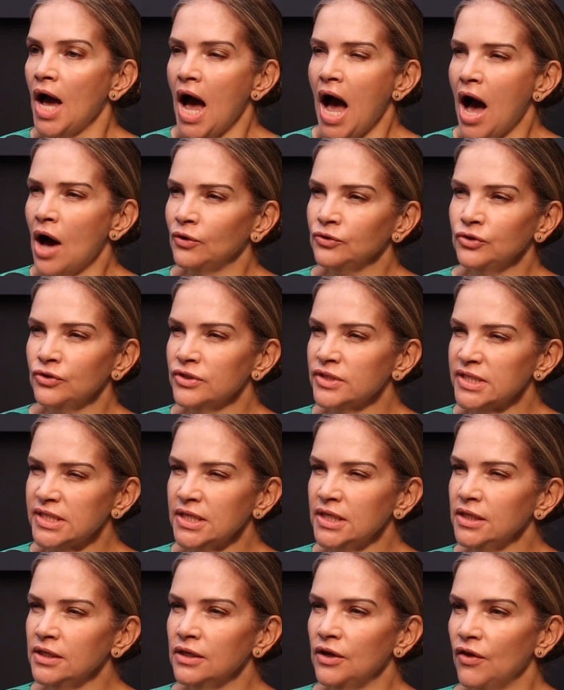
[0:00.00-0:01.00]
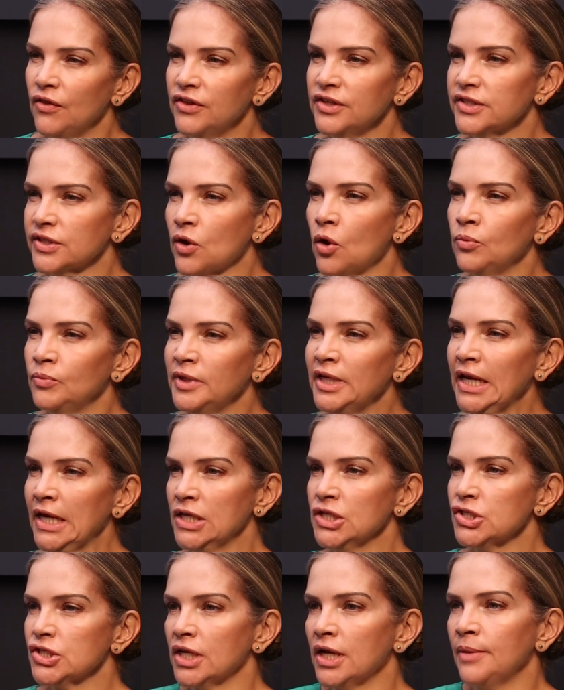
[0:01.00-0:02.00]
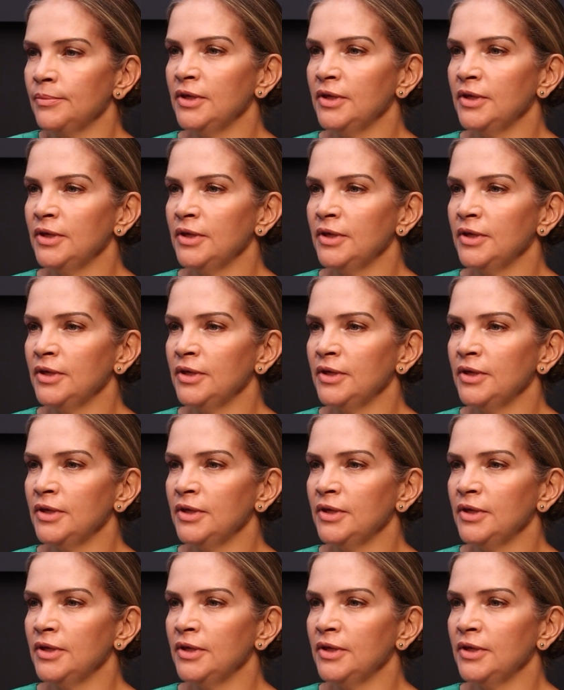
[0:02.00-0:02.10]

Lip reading: how do you see this combination?